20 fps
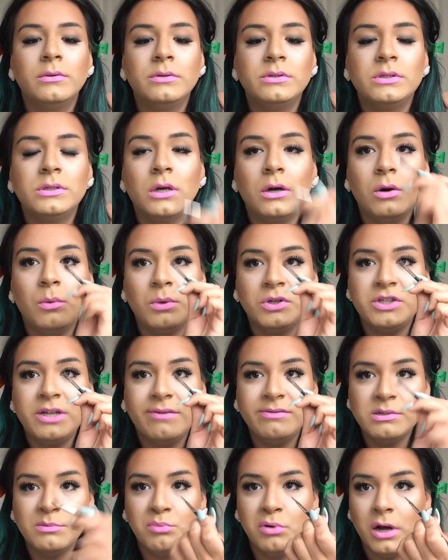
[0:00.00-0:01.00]
So once
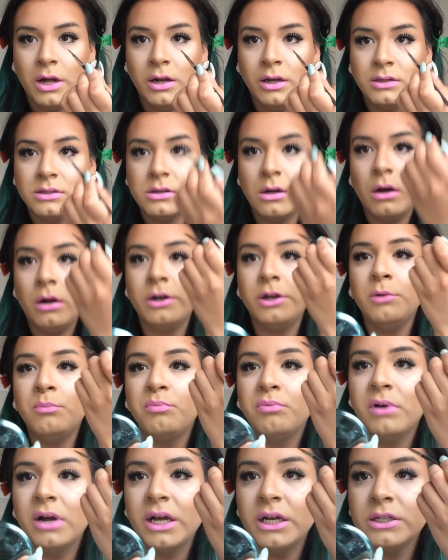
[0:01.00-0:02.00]
you have some product on your
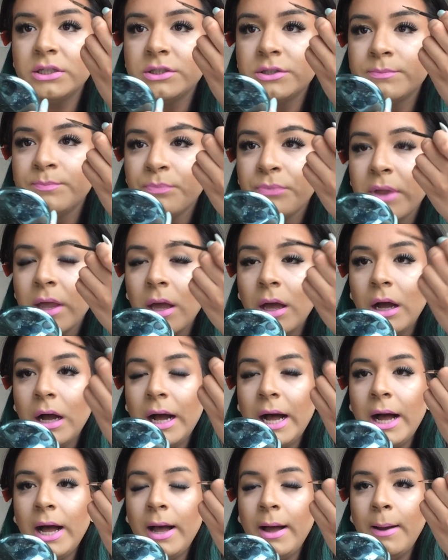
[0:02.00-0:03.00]
brush,
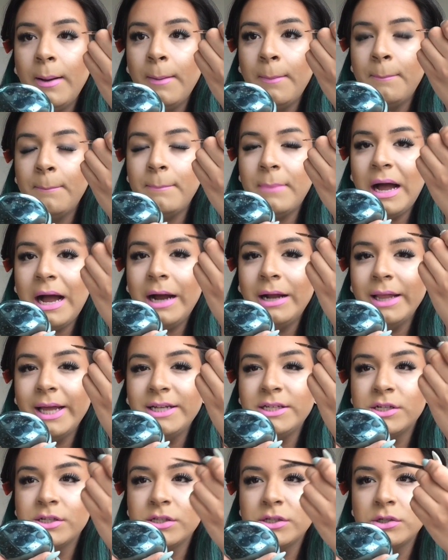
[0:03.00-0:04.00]
I
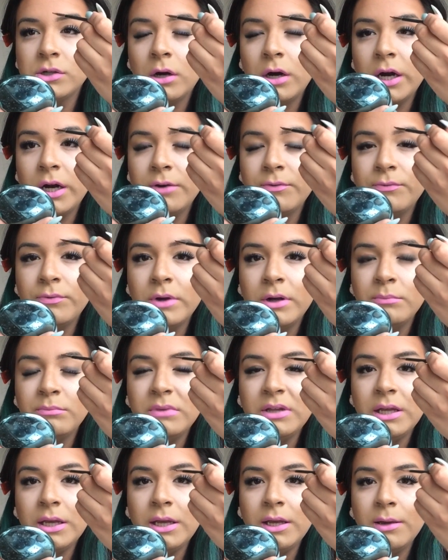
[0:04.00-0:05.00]
like to start
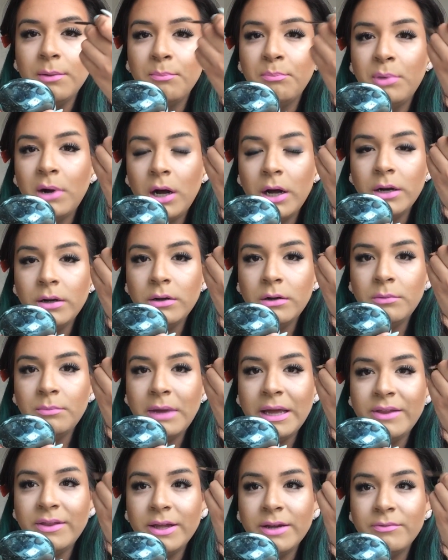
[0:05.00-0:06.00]
from the
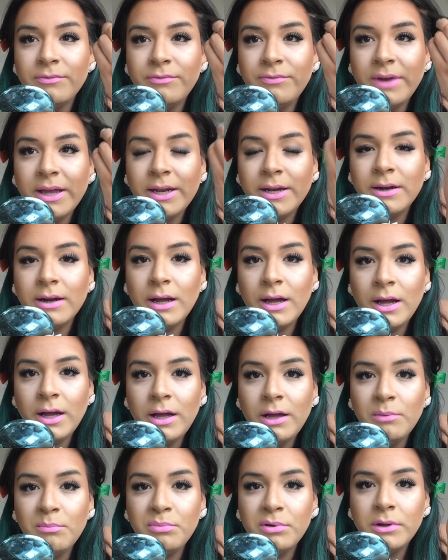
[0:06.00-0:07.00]
bottom and then fade it
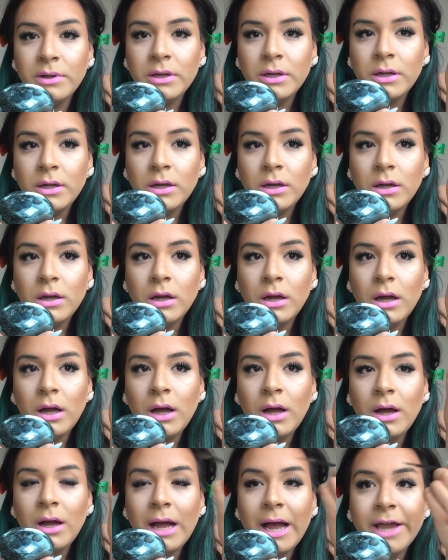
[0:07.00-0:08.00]
up.
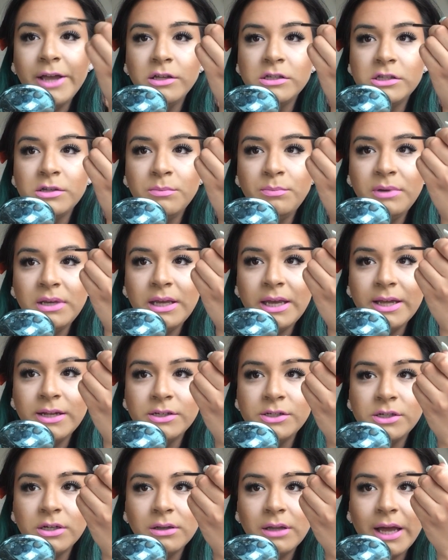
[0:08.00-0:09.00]
I used to be
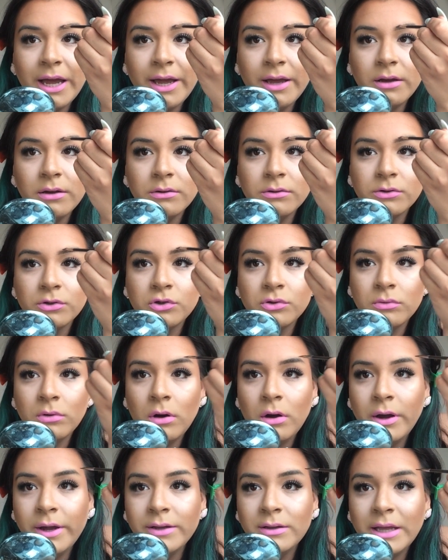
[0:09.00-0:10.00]
into like
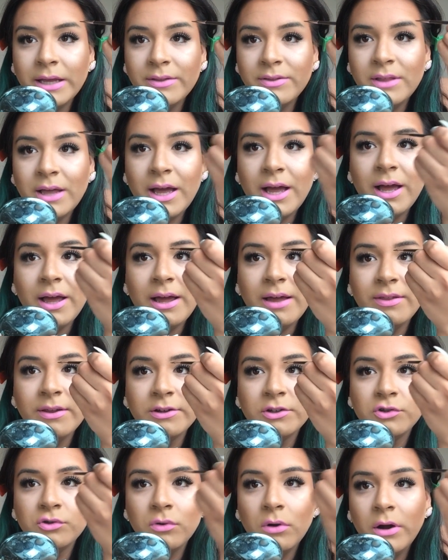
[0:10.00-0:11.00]
drawing like that and
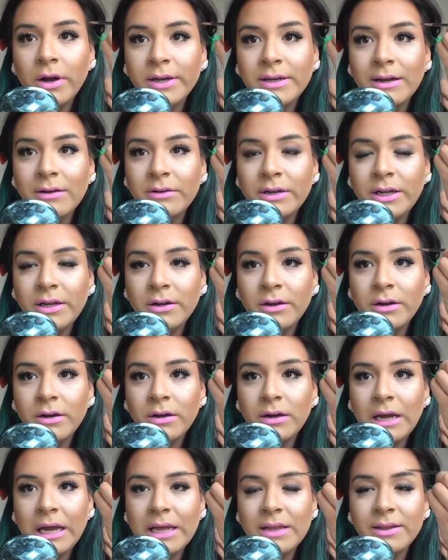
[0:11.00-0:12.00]
then drawing down here
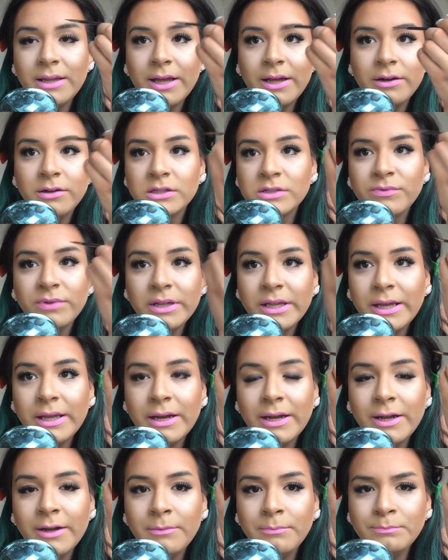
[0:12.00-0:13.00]
and then just filling
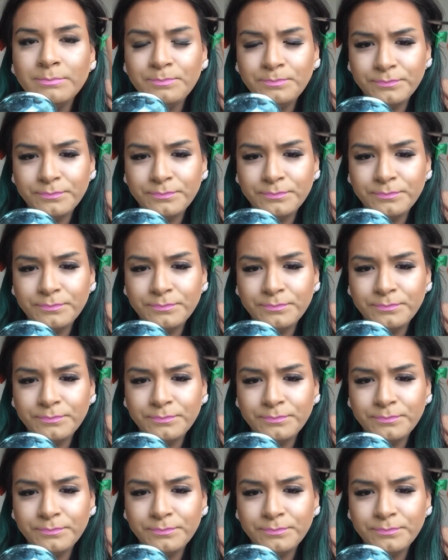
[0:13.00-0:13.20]
it in.